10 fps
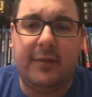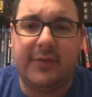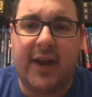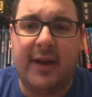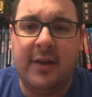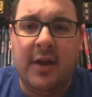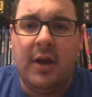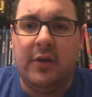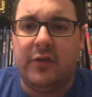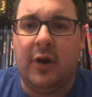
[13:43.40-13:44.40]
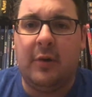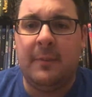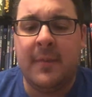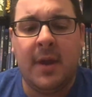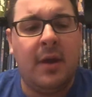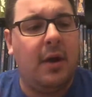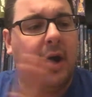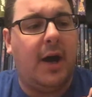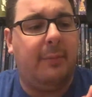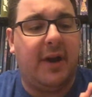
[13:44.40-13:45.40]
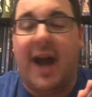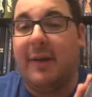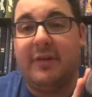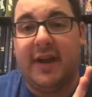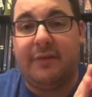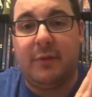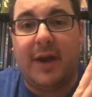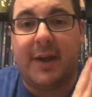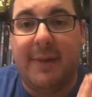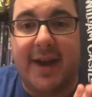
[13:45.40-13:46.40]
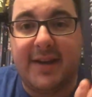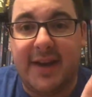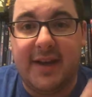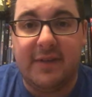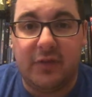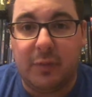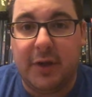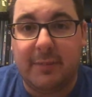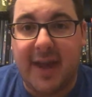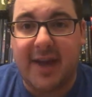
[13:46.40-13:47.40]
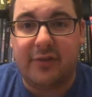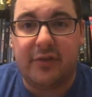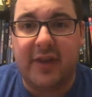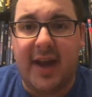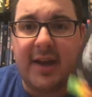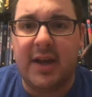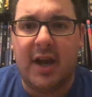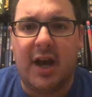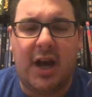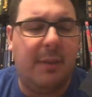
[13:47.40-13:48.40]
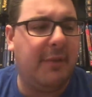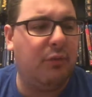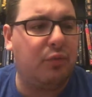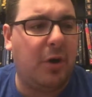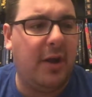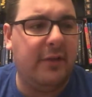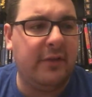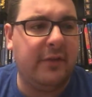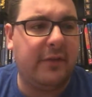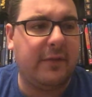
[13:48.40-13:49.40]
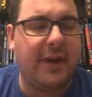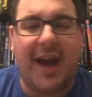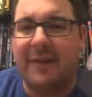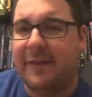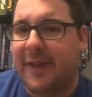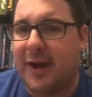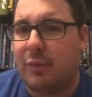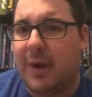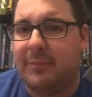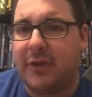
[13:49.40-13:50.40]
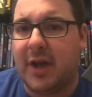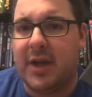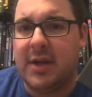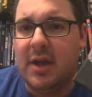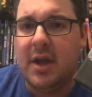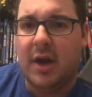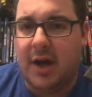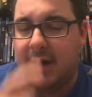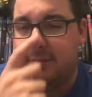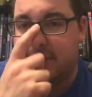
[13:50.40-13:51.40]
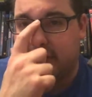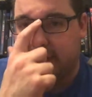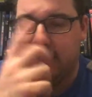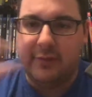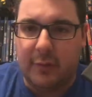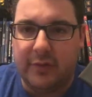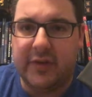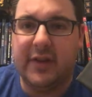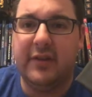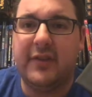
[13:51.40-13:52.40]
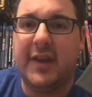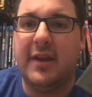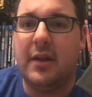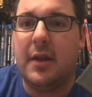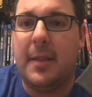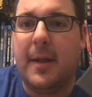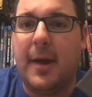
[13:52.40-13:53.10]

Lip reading: set. So, but I would definitely recommend getting this William Castle set. It runs on their website, because of course it is in